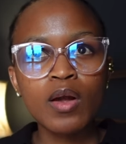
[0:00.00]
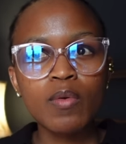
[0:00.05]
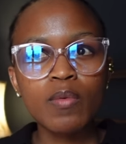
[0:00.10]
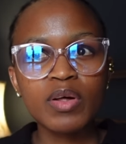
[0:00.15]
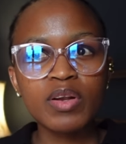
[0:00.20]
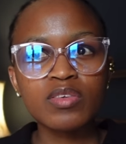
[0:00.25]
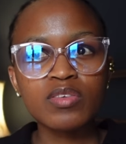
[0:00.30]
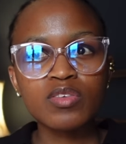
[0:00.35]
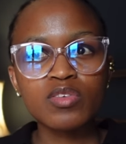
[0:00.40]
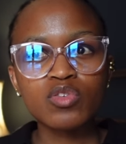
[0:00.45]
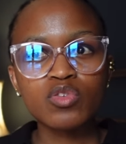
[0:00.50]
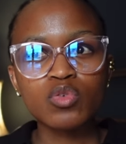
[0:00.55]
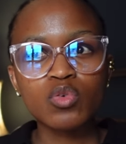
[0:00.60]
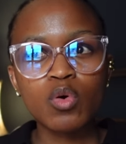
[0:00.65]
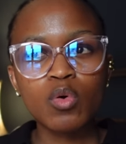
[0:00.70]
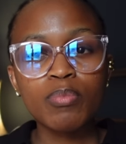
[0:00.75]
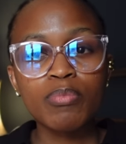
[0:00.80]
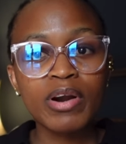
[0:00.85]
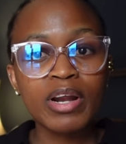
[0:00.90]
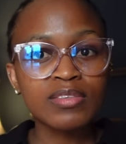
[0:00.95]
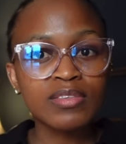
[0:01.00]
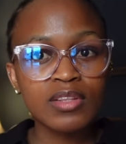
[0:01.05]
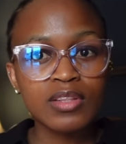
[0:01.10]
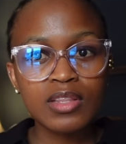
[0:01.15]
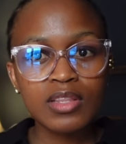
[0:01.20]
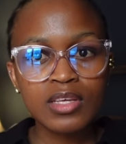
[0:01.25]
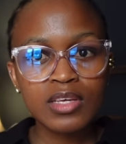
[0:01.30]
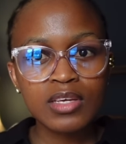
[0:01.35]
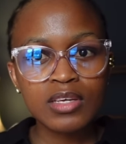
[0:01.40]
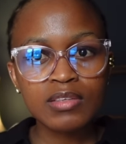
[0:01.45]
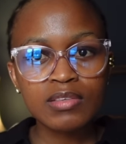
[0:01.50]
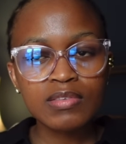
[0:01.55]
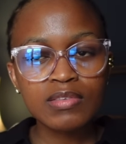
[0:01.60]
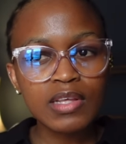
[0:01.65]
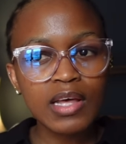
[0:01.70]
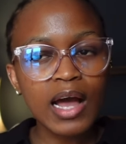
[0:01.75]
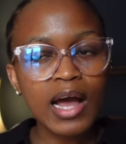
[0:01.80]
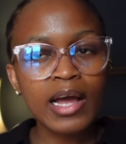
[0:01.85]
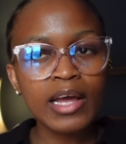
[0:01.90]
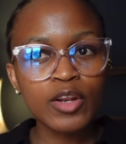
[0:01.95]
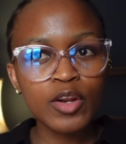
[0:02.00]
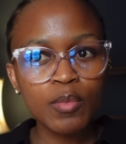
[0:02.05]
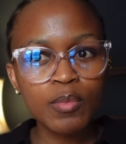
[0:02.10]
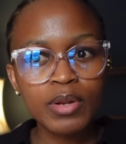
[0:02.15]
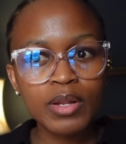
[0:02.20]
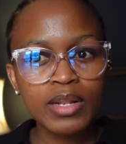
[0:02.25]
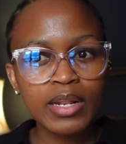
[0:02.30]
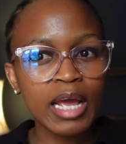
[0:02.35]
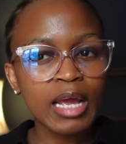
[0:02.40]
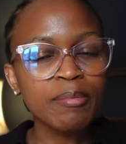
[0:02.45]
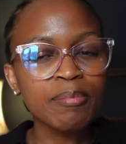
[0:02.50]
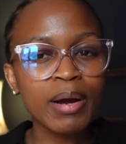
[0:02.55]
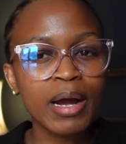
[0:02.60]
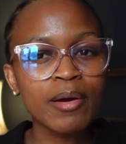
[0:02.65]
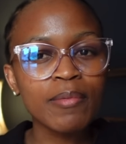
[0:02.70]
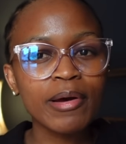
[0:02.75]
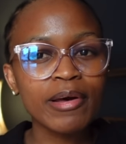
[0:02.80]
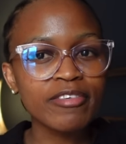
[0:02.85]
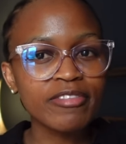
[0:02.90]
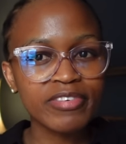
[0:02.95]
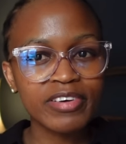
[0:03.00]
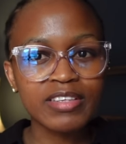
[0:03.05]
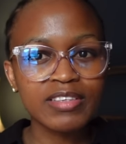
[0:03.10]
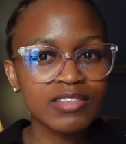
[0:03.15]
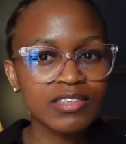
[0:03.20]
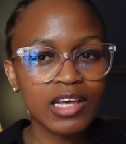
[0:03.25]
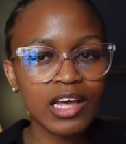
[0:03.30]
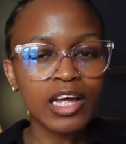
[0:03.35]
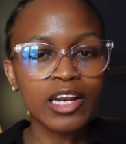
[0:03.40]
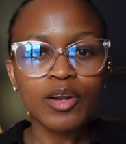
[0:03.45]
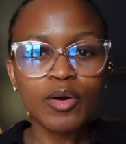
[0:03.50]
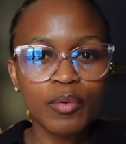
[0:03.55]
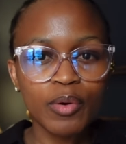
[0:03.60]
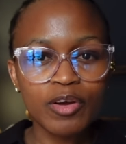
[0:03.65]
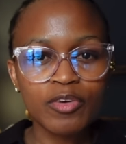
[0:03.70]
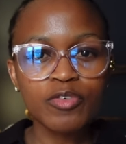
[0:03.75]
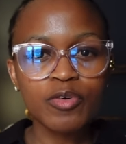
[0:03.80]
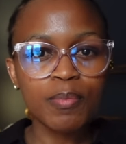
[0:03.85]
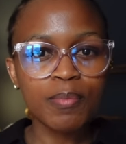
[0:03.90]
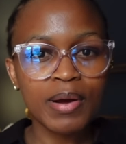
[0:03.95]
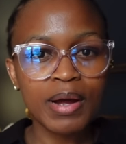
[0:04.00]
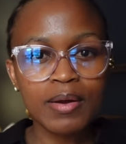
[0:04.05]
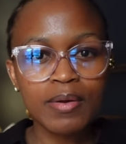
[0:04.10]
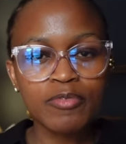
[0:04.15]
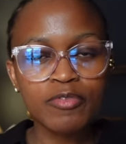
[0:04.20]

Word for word: what is the store bras and things i normally like buy my fancy underwear from